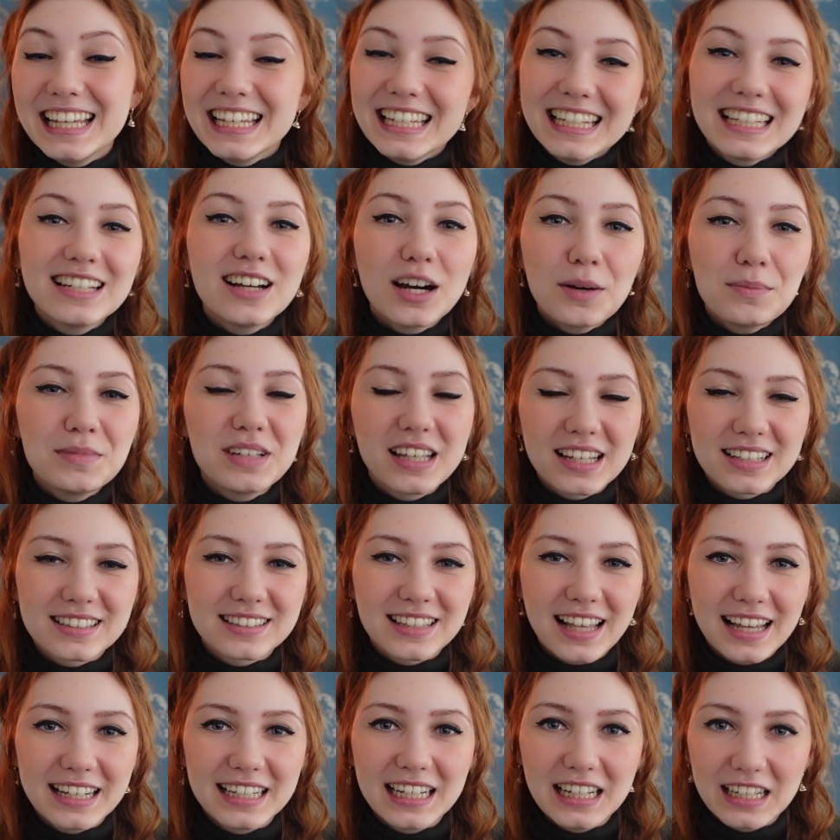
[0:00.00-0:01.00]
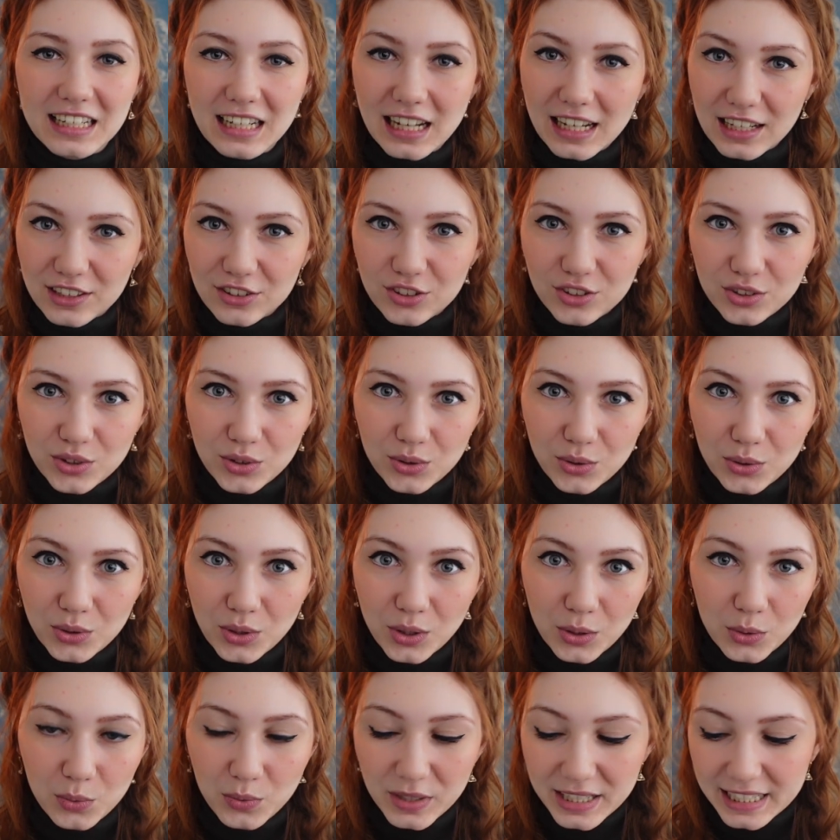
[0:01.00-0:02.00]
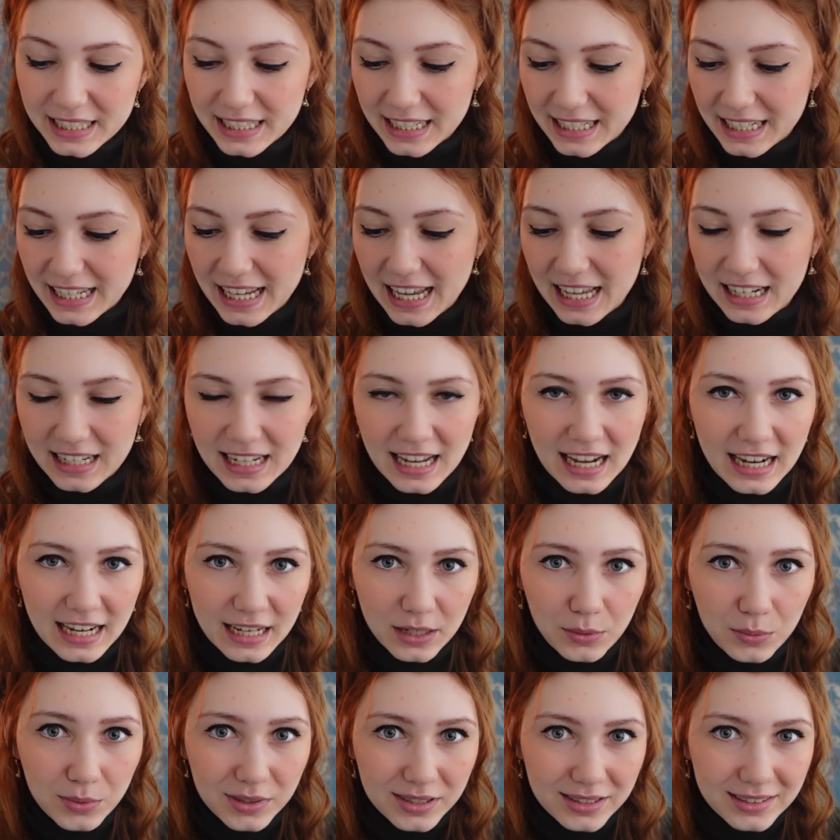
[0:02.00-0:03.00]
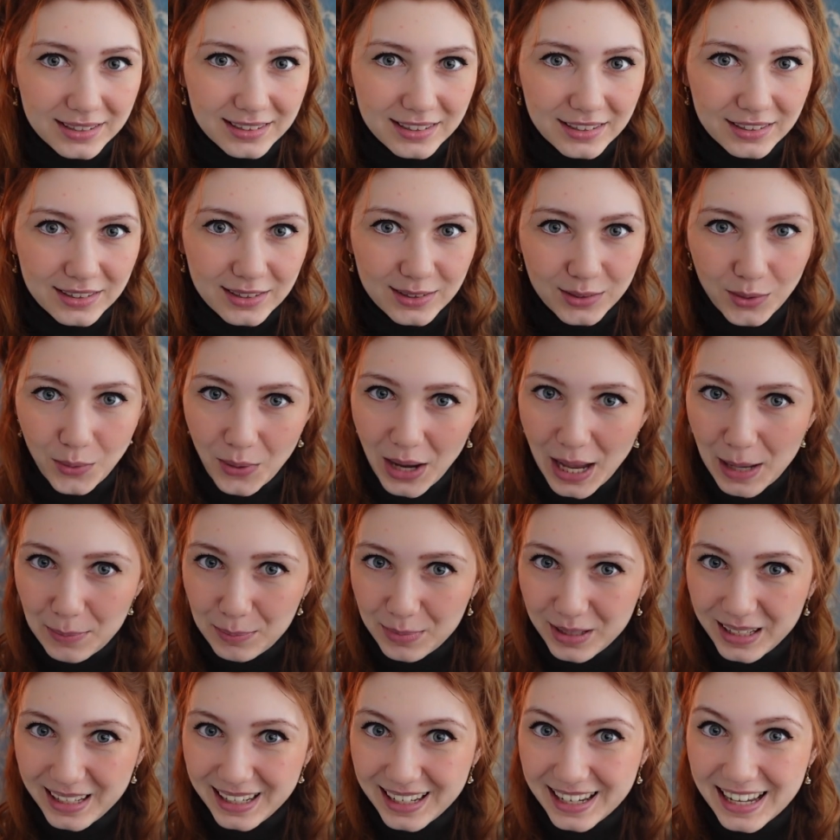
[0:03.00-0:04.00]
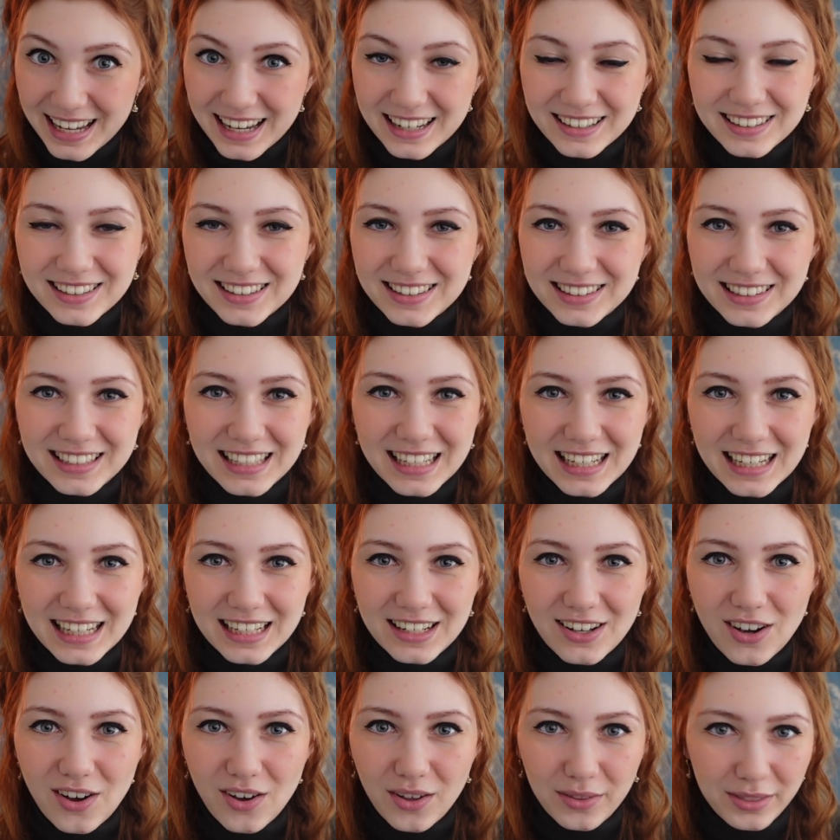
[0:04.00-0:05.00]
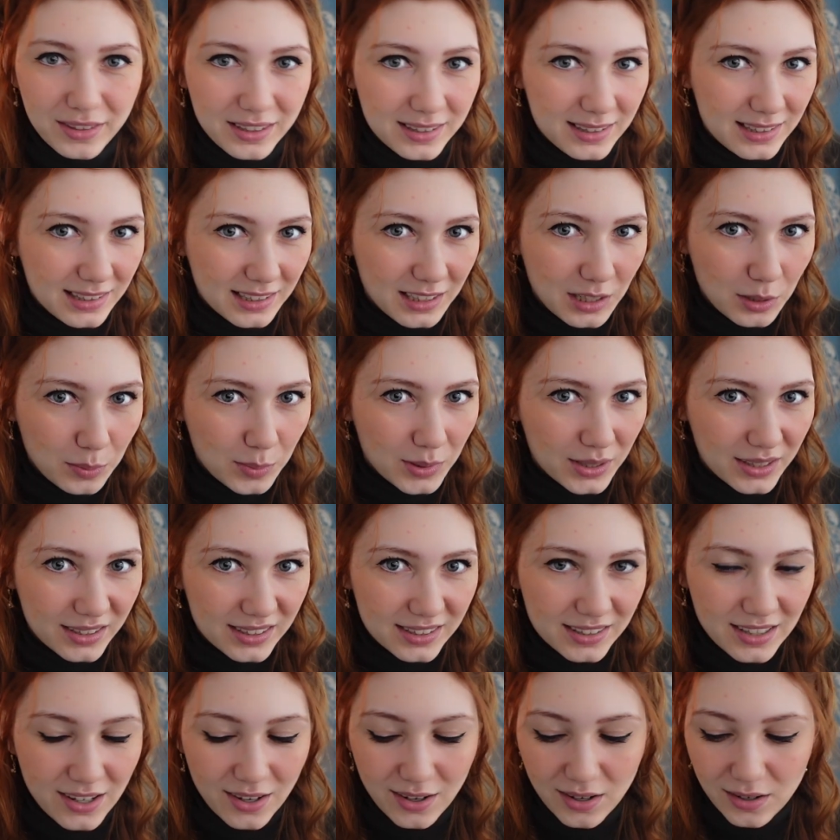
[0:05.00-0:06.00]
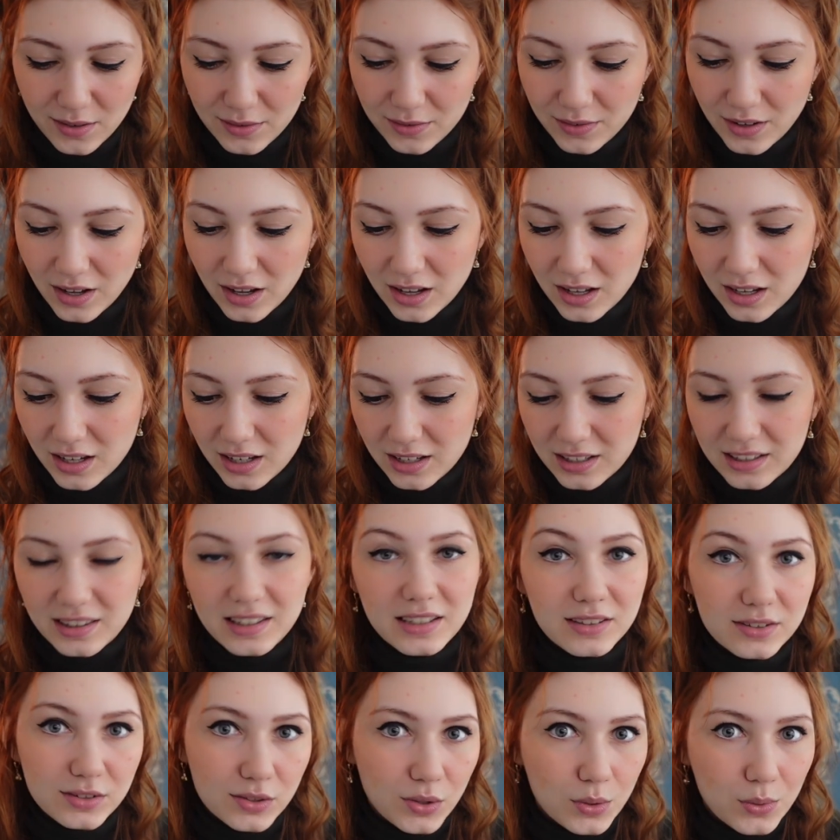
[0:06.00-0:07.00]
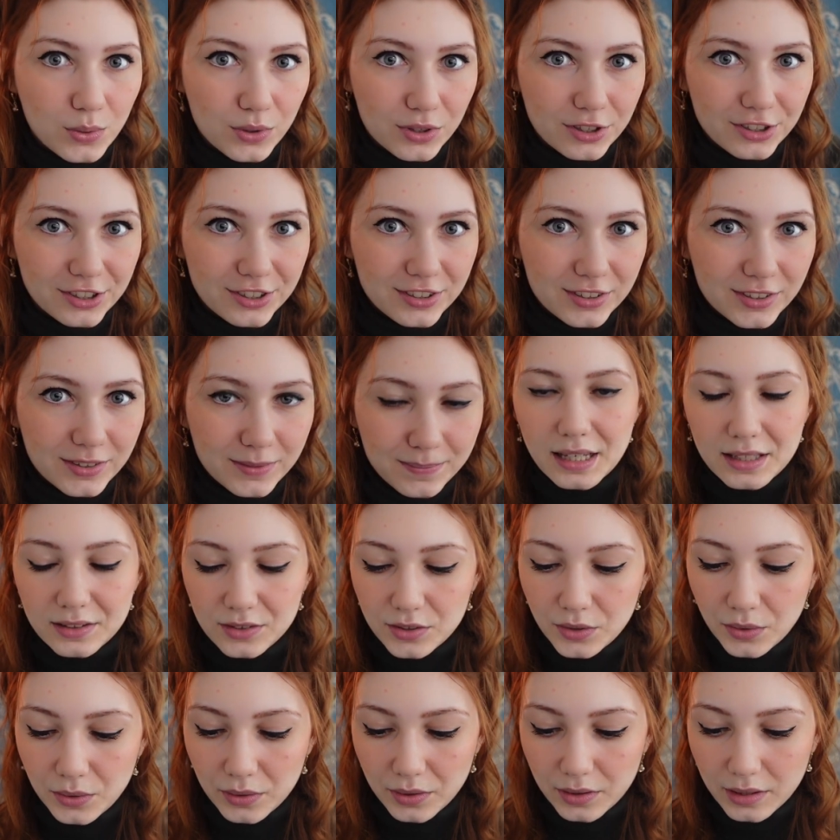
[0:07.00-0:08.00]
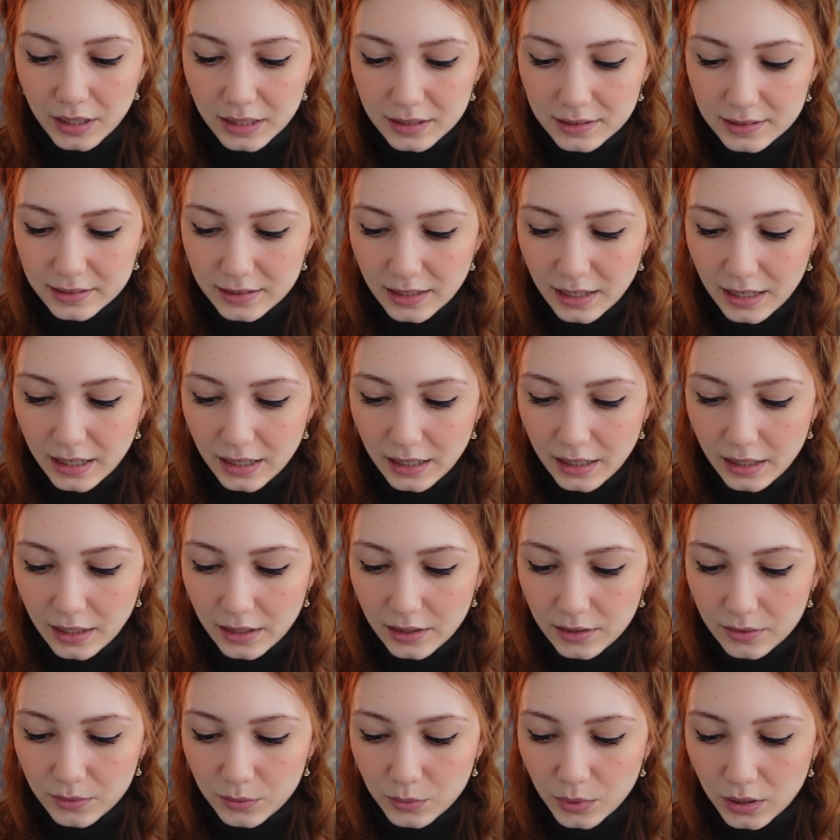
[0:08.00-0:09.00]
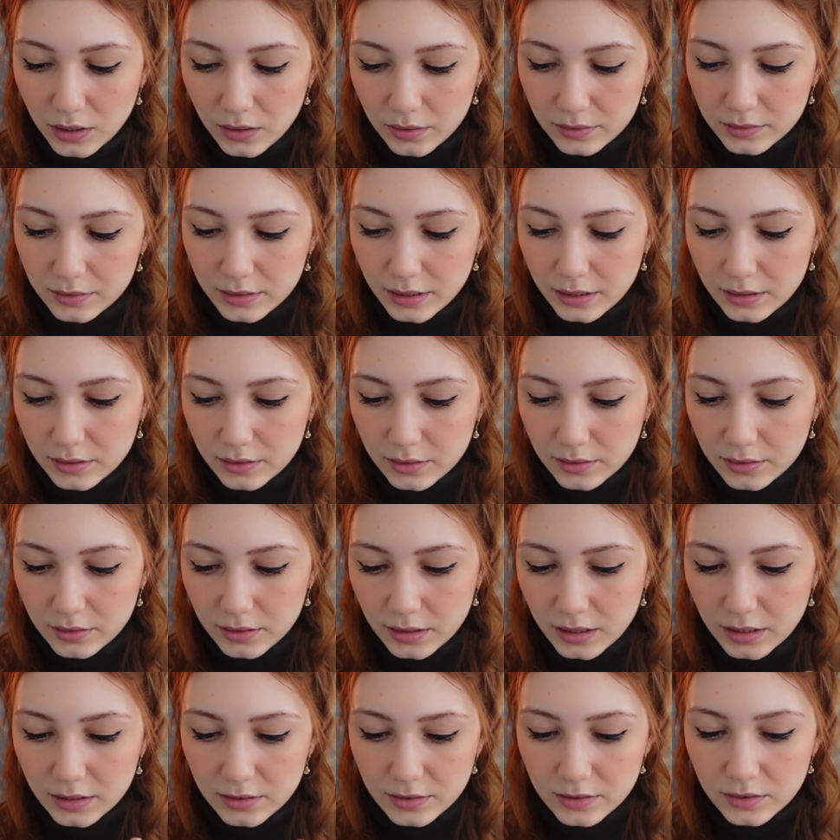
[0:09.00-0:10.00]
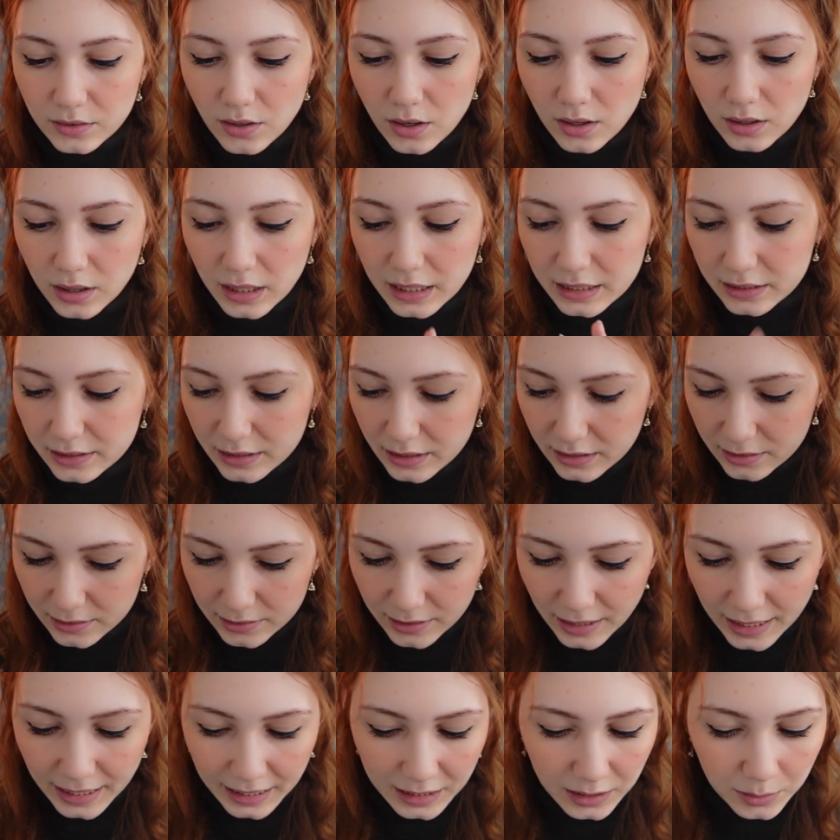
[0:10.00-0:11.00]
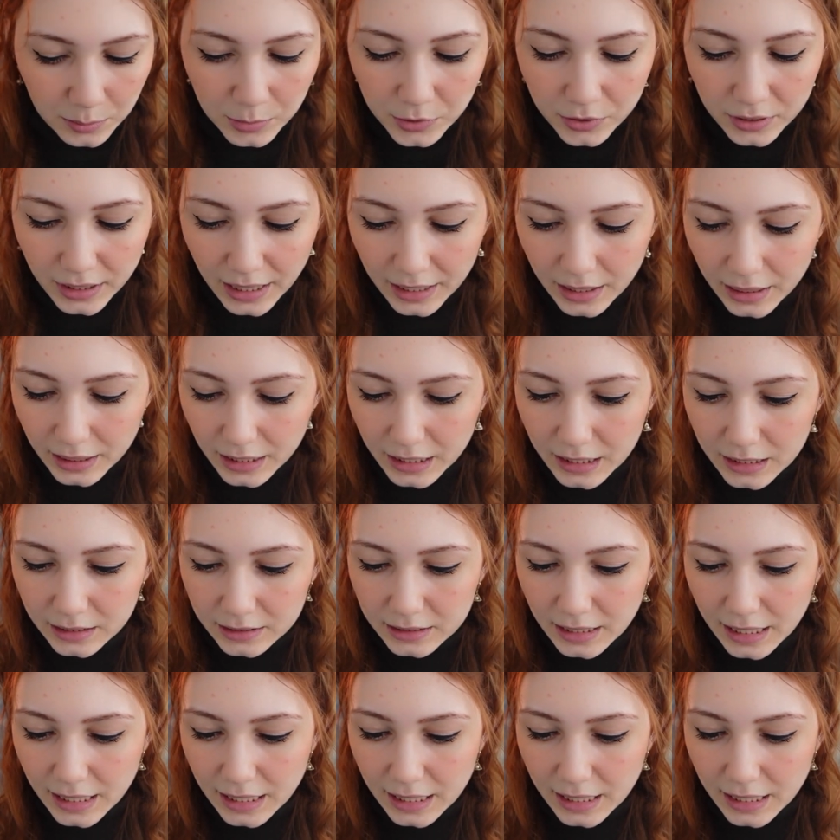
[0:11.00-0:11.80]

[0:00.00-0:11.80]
It got me excited to read it and I was so happy to see it on the syllabus of this course. And so they say, well, it's not like the entire book, I think.